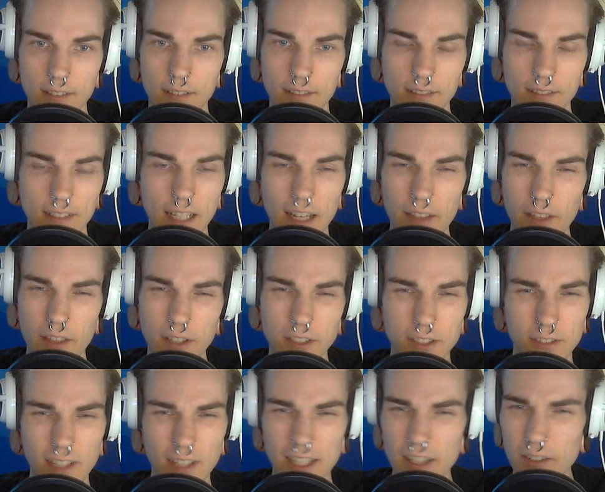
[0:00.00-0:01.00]
Yeah, those
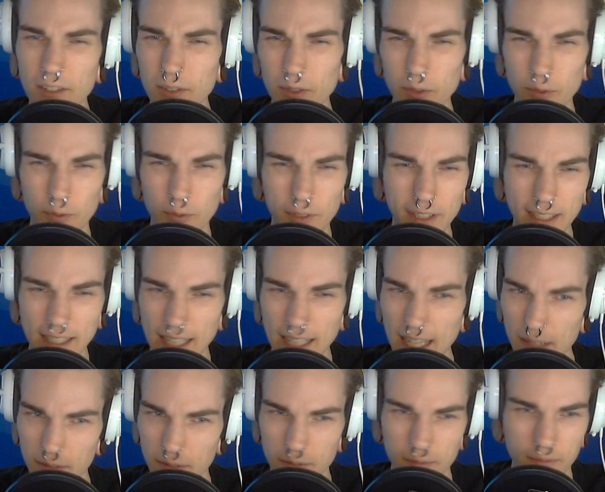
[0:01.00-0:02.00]
two. I don't really
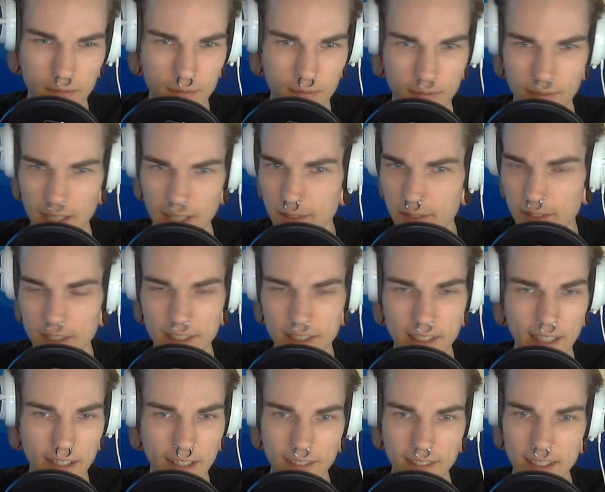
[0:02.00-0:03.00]
have a favorite
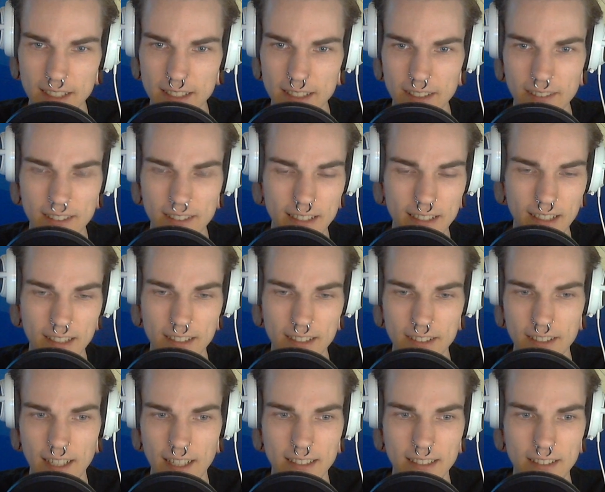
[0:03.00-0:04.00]
currently, so it's hard
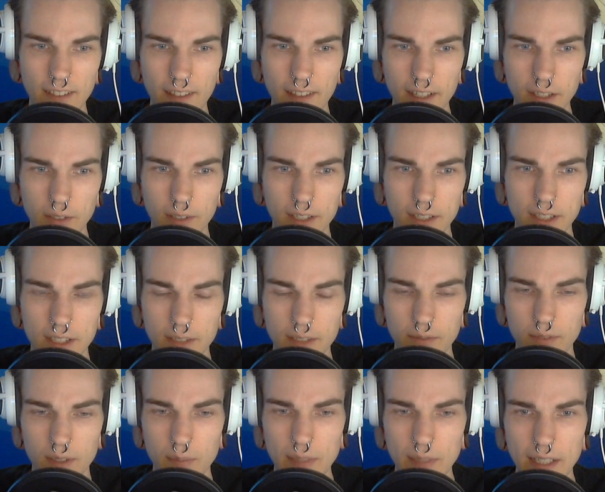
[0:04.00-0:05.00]
to answer that question
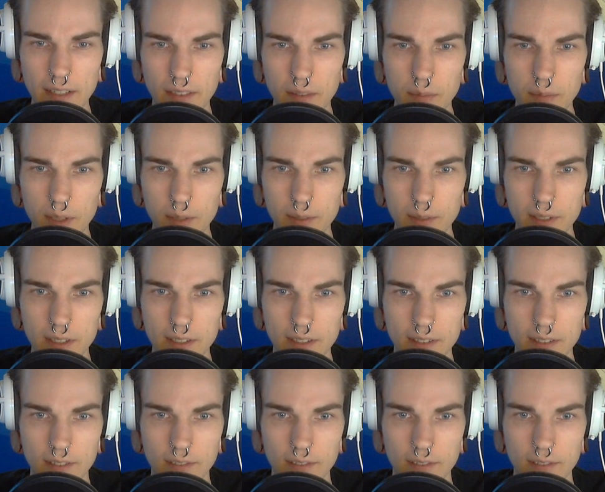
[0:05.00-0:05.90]
for me at the moment.